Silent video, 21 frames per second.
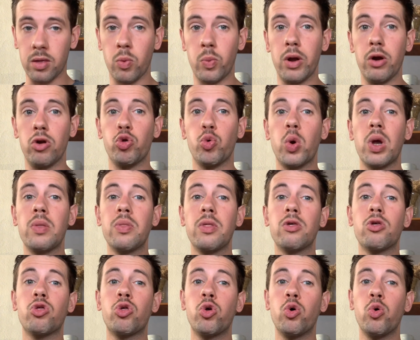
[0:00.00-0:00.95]
We are doing
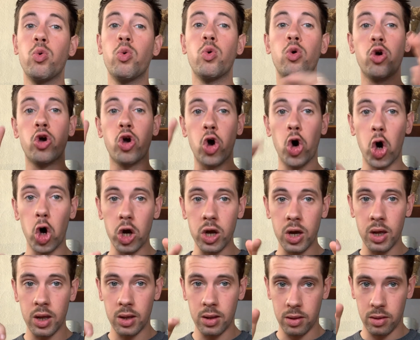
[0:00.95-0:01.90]
this to cook
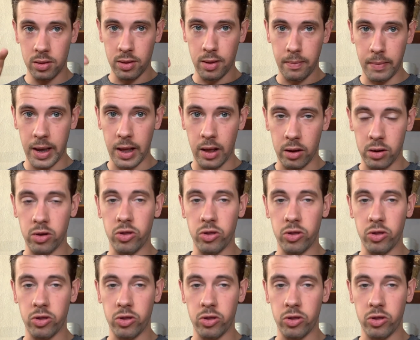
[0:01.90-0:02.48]
the milk.